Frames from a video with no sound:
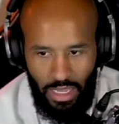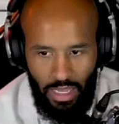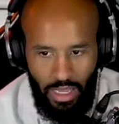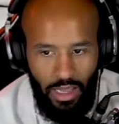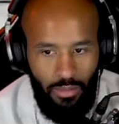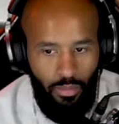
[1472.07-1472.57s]

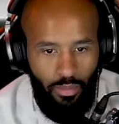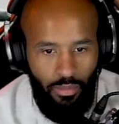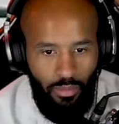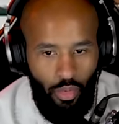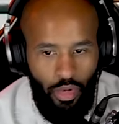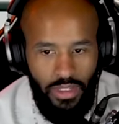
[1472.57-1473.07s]
And
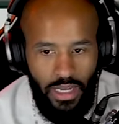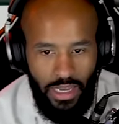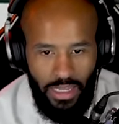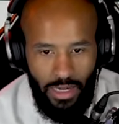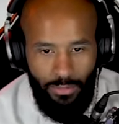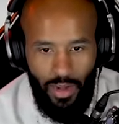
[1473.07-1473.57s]
Muay Thai
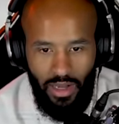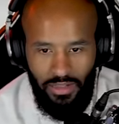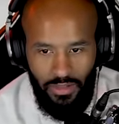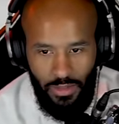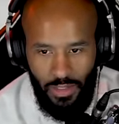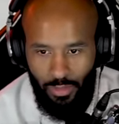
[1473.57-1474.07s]
kickboxing
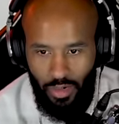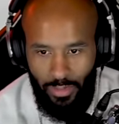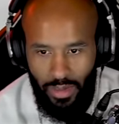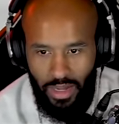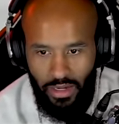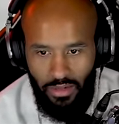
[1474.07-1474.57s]
is a sprint,
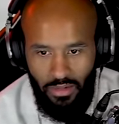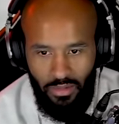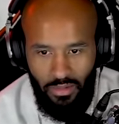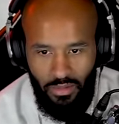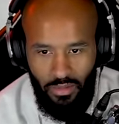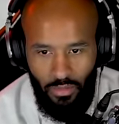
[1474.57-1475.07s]
man.
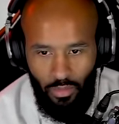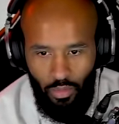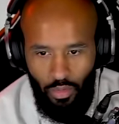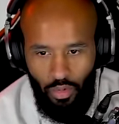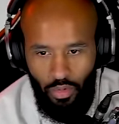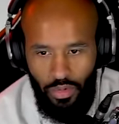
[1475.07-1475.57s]

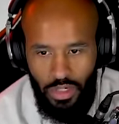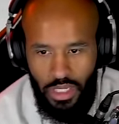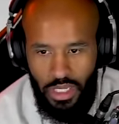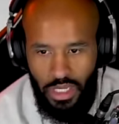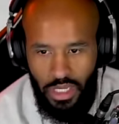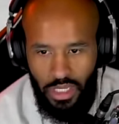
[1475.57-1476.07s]
Ooh,
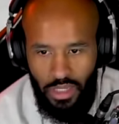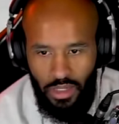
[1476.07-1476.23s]
knee.